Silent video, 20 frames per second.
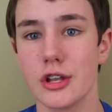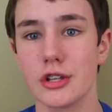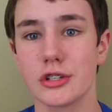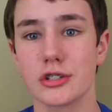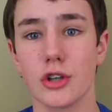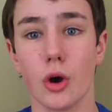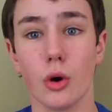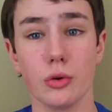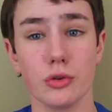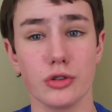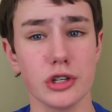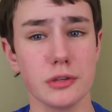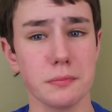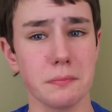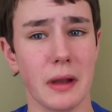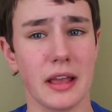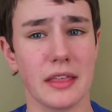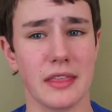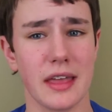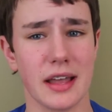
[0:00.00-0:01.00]
So
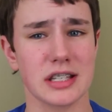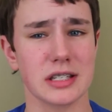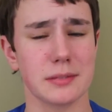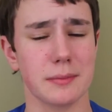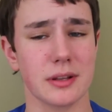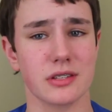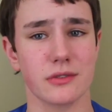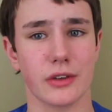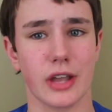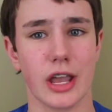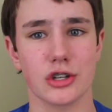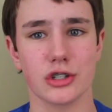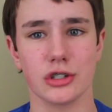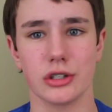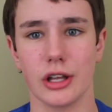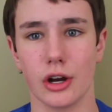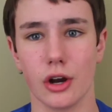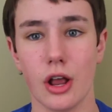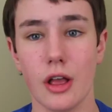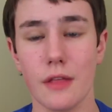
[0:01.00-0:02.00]
just by that
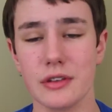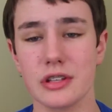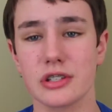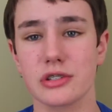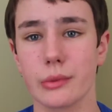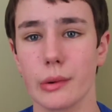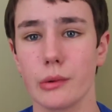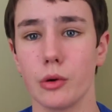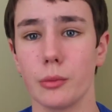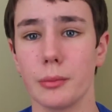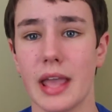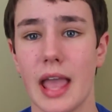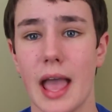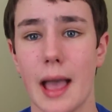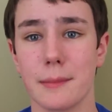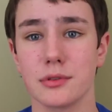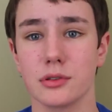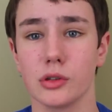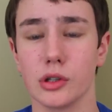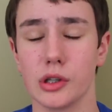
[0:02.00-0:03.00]
specification there, this screen will be
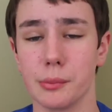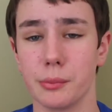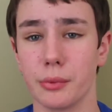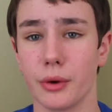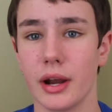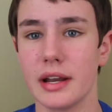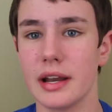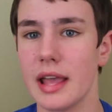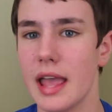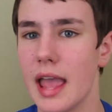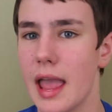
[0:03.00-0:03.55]
absolutely bright,